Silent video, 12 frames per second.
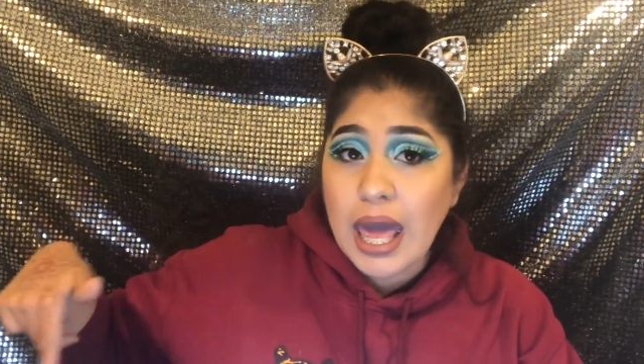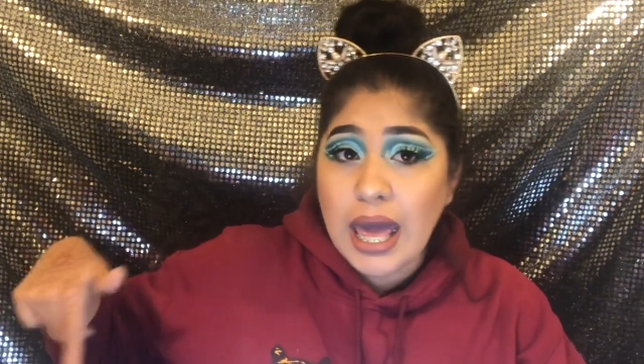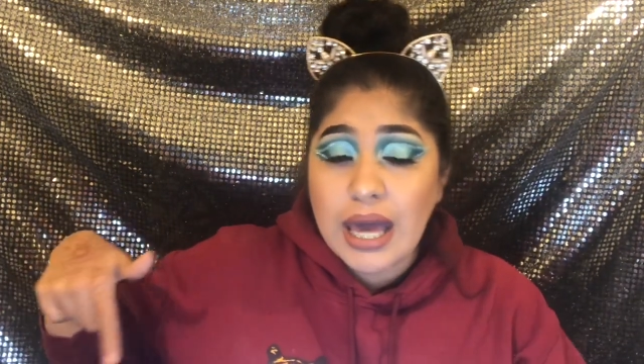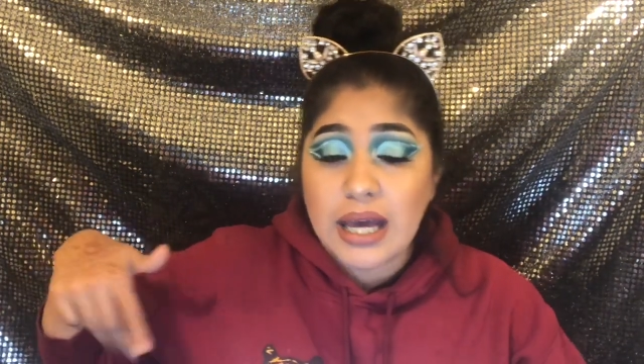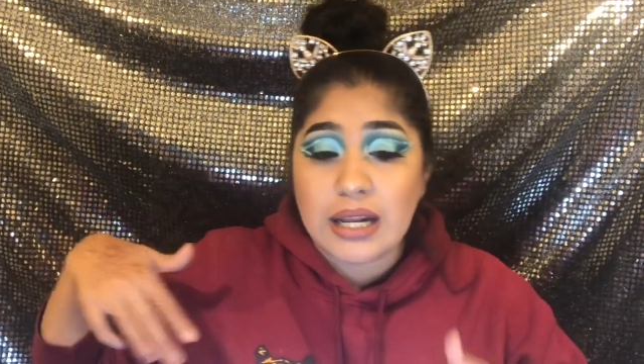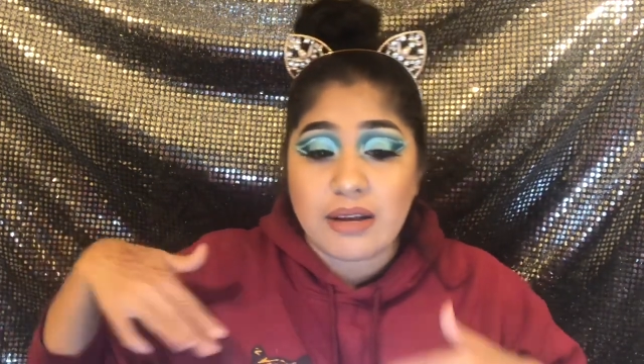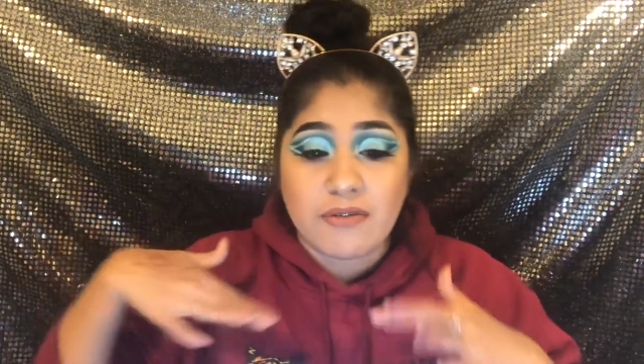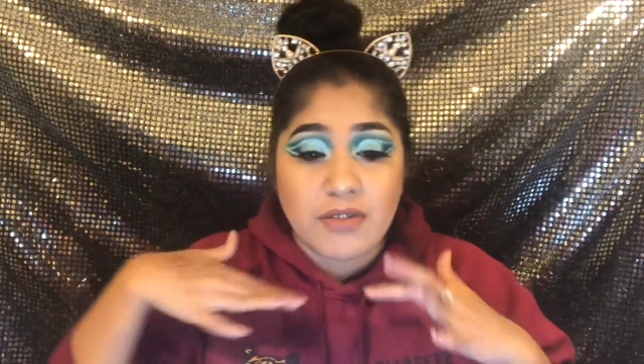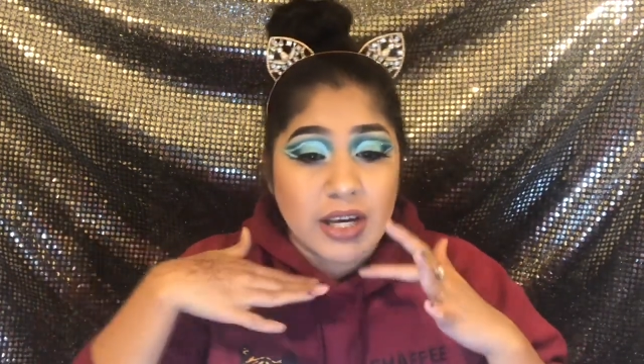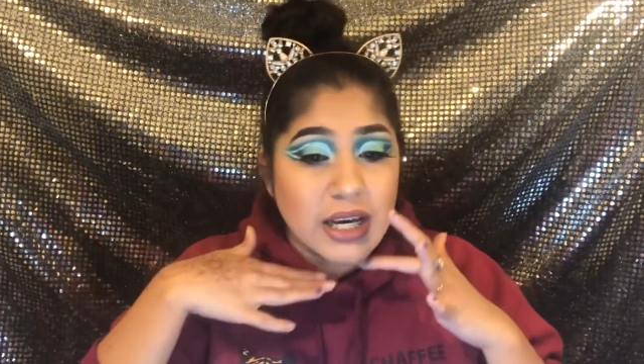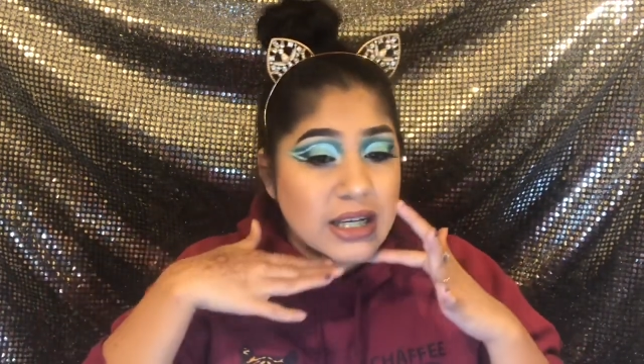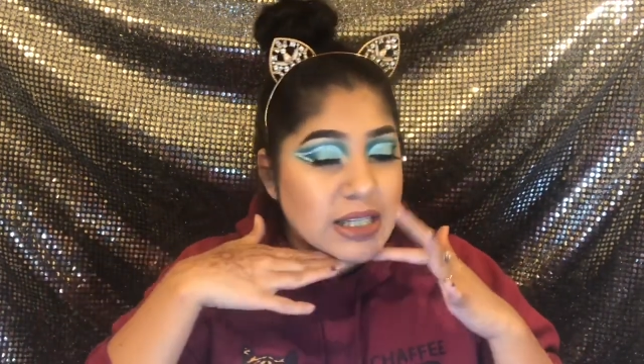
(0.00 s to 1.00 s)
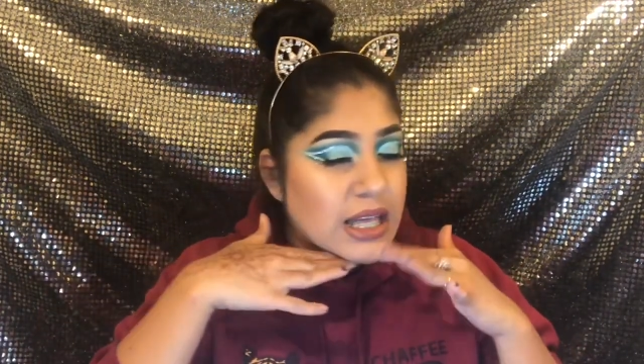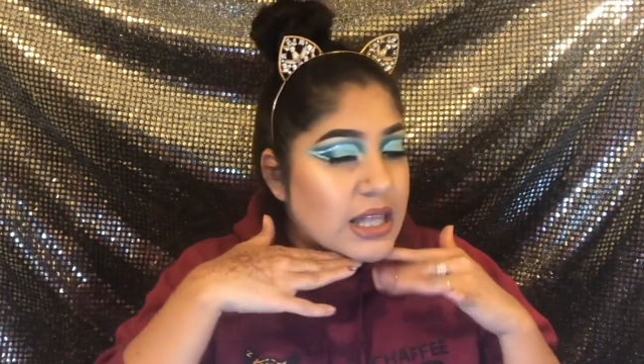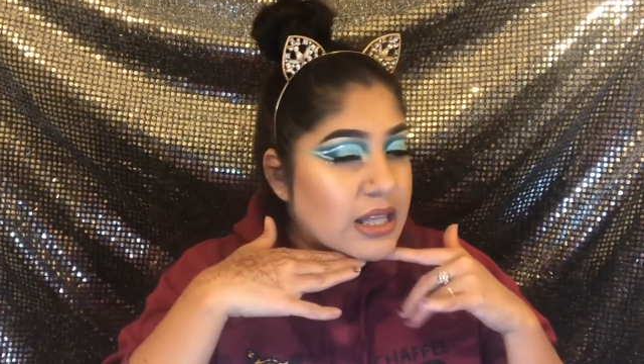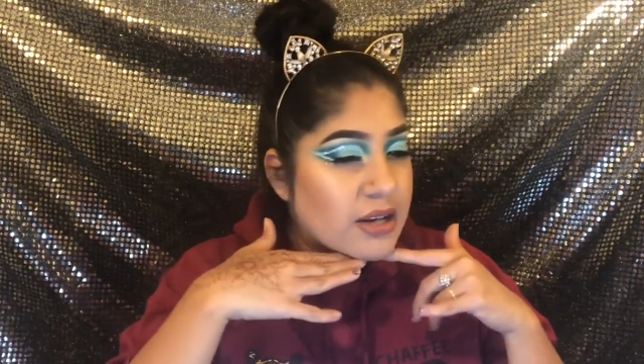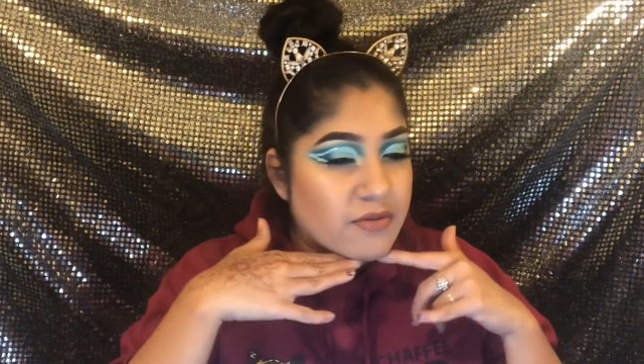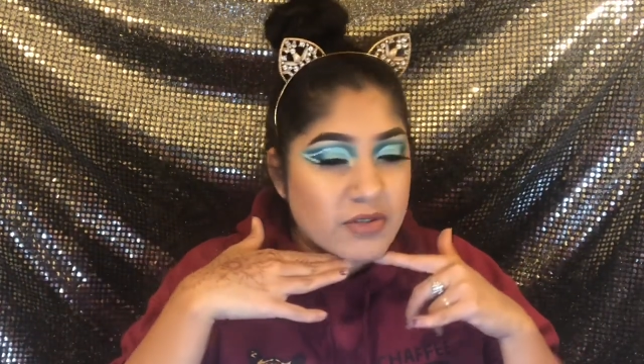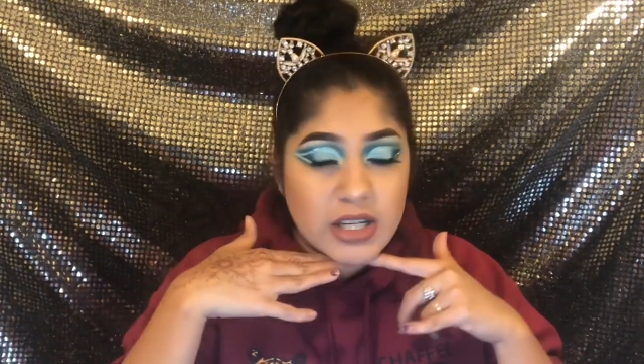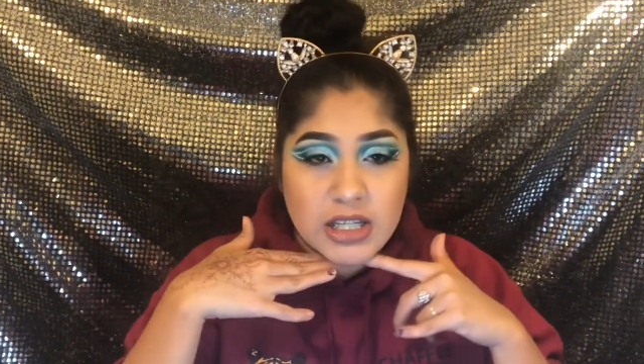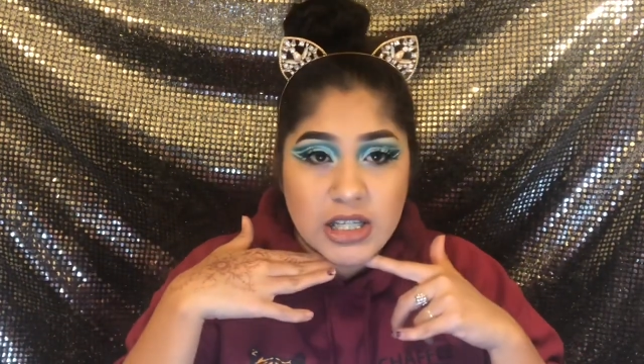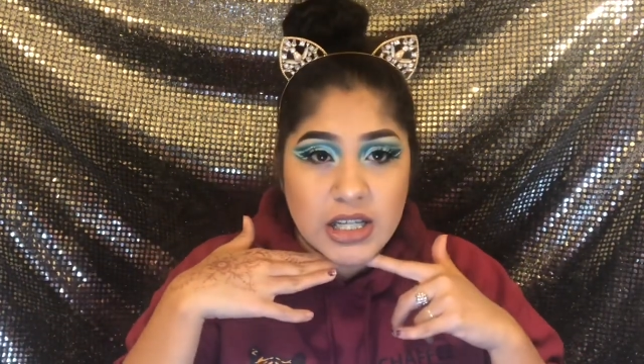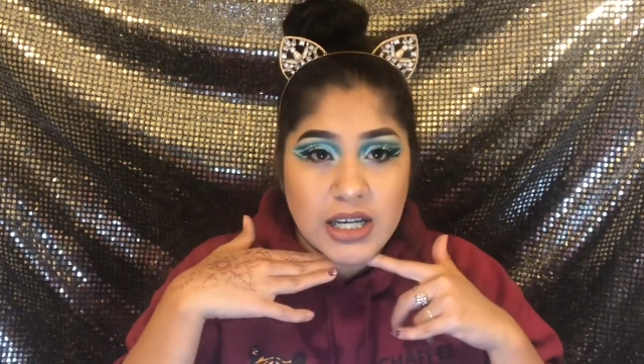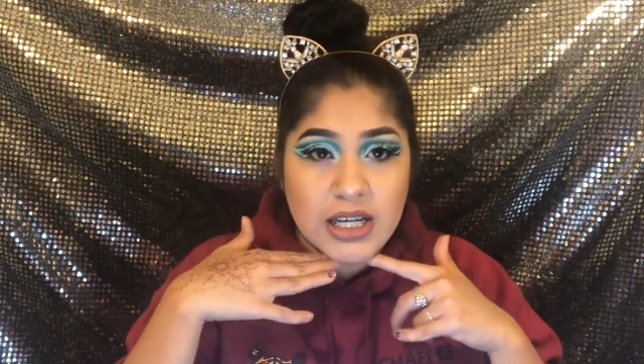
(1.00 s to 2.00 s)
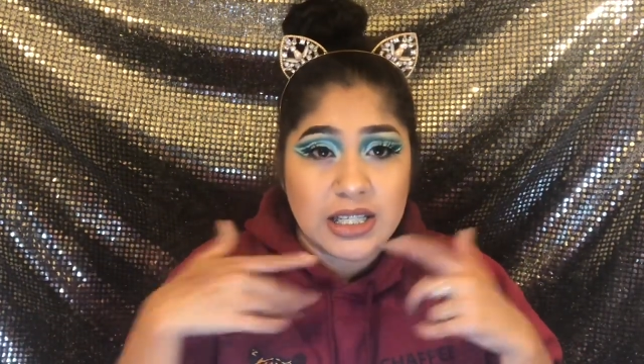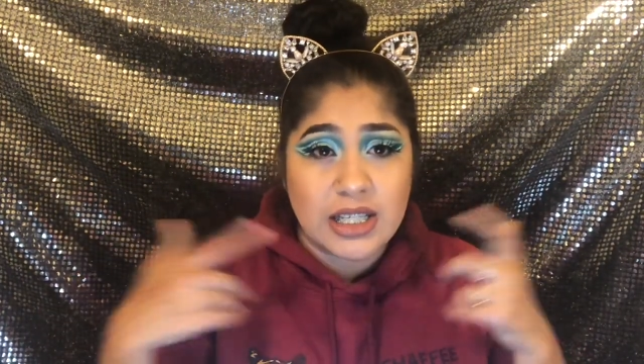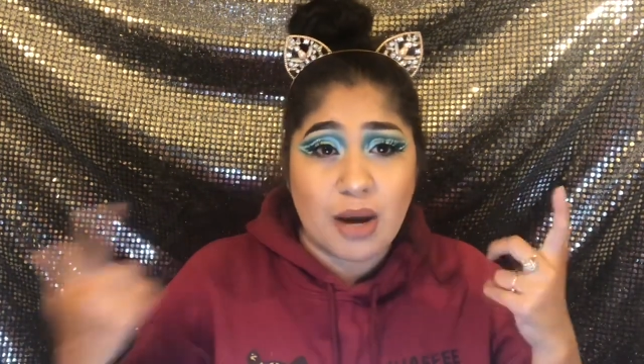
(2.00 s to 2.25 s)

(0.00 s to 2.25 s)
And if you guys love this look,